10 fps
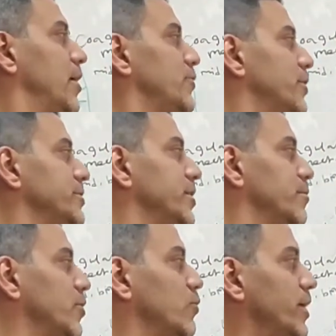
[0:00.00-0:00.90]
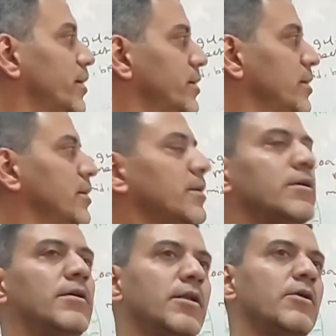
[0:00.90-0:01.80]
intrinsic pathway,
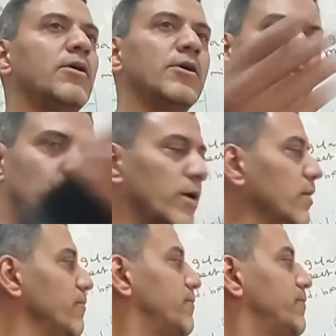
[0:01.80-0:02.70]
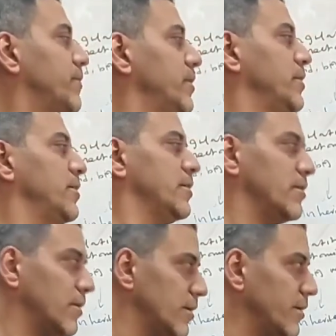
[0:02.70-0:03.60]
12,
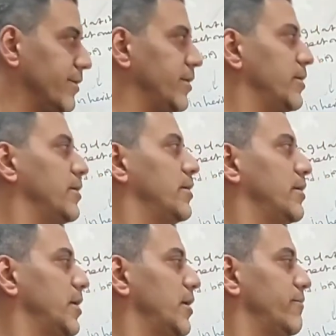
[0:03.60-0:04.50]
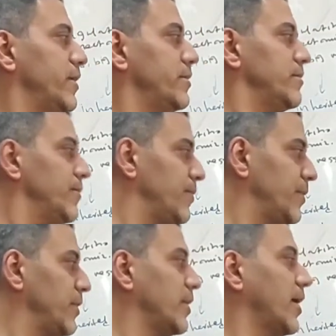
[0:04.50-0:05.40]
uh,
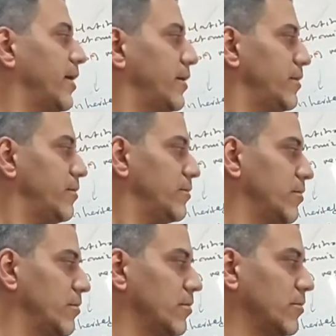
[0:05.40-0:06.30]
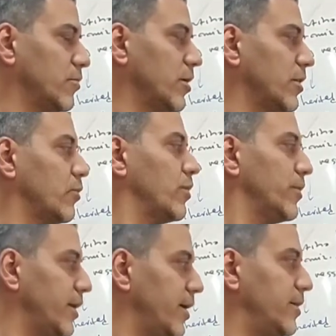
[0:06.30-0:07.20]
11, 9, together
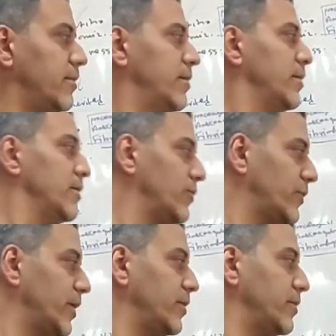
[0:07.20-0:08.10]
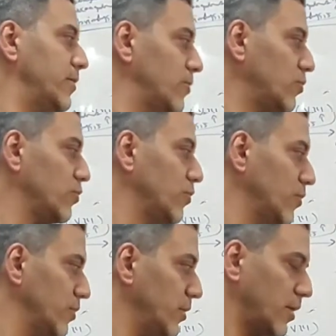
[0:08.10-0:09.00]
with 8, 10,
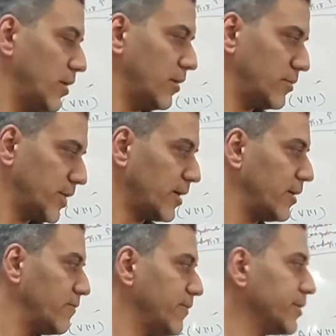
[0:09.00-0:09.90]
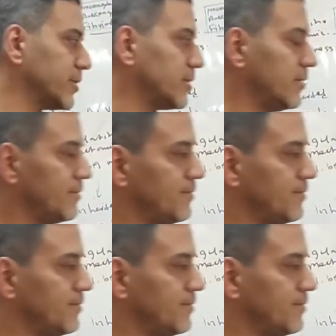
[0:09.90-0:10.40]
2, uh, second, first